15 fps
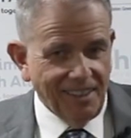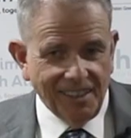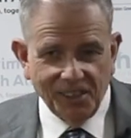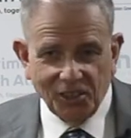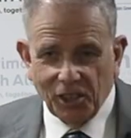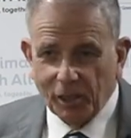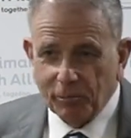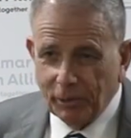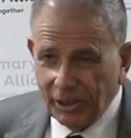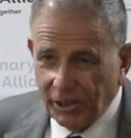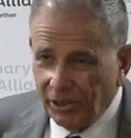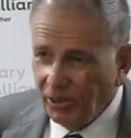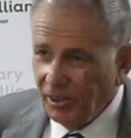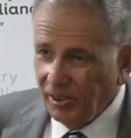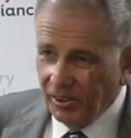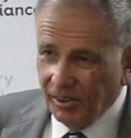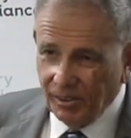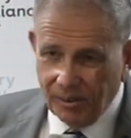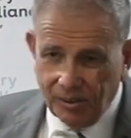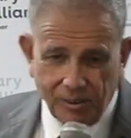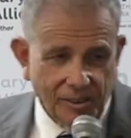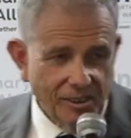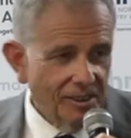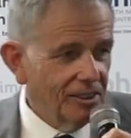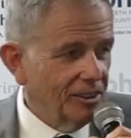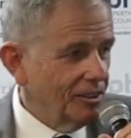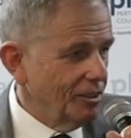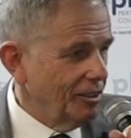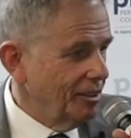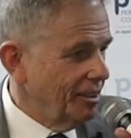It's like being on...
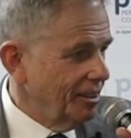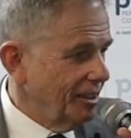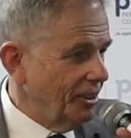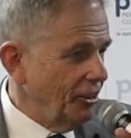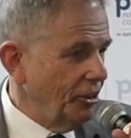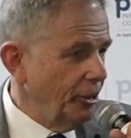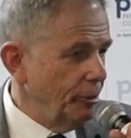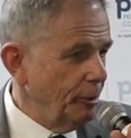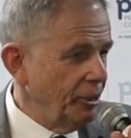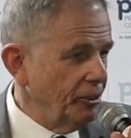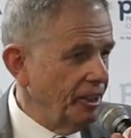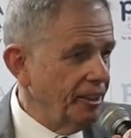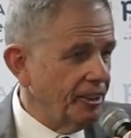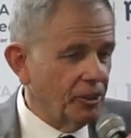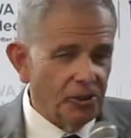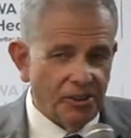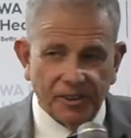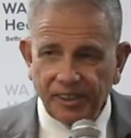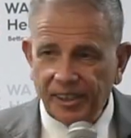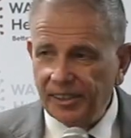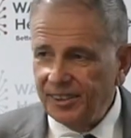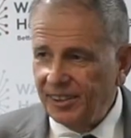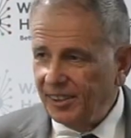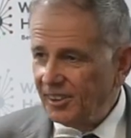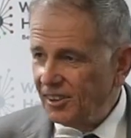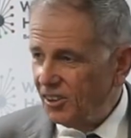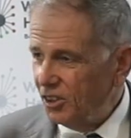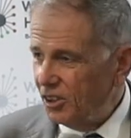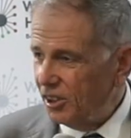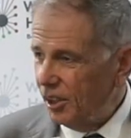Can you hear me on that? Good.
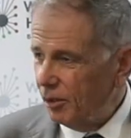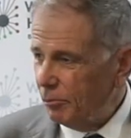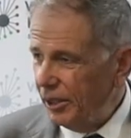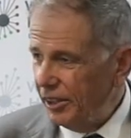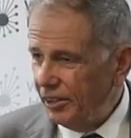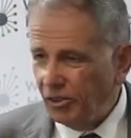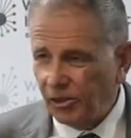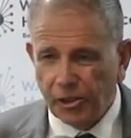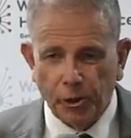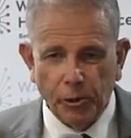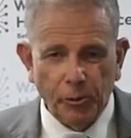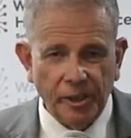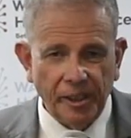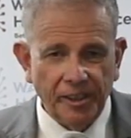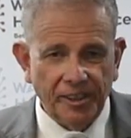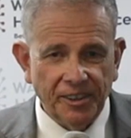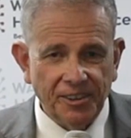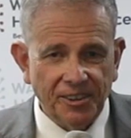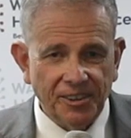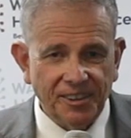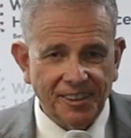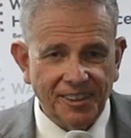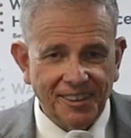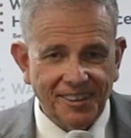Yes. It's like being on Q&A, isn't it?